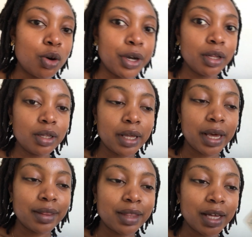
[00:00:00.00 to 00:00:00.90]
oil,
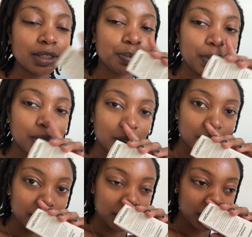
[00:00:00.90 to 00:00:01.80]
and that's
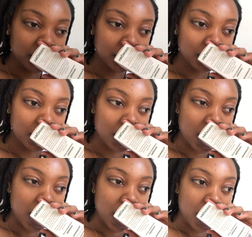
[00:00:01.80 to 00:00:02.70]
because
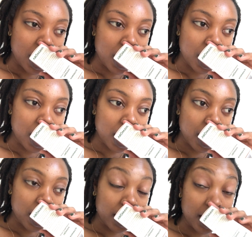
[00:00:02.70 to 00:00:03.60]

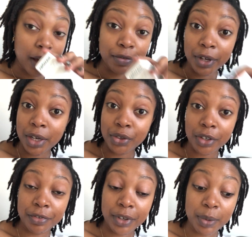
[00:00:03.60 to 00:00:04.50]
I have
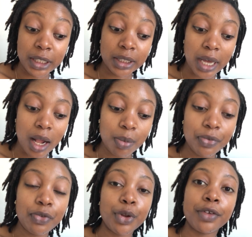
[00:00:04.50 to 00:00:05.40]
dandruff in my scalp
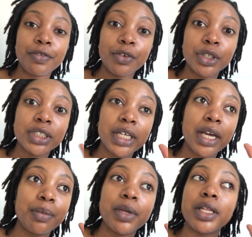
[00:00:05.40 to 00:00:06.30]
for the first
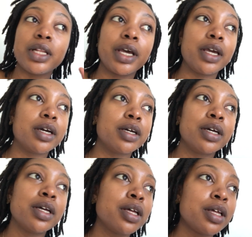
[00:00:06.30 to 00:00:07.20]
time in like
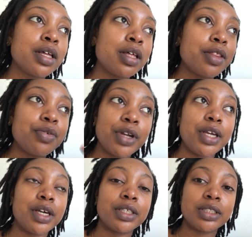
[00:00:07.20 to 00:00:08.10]
three
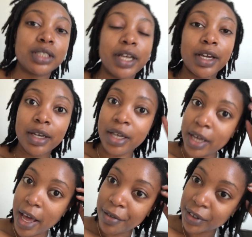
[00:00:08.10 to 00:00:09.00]
years. Like,
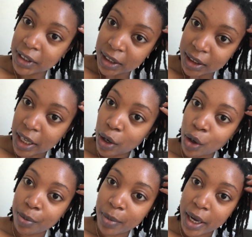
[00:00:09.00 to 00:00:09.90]
ever since I
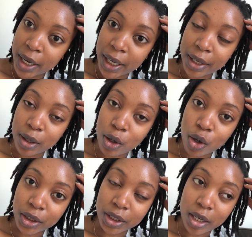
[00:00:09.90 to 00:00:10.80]
got my
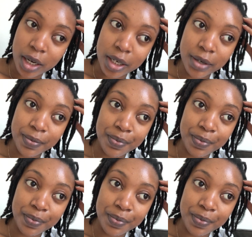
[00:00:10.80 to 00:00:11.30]
locks done,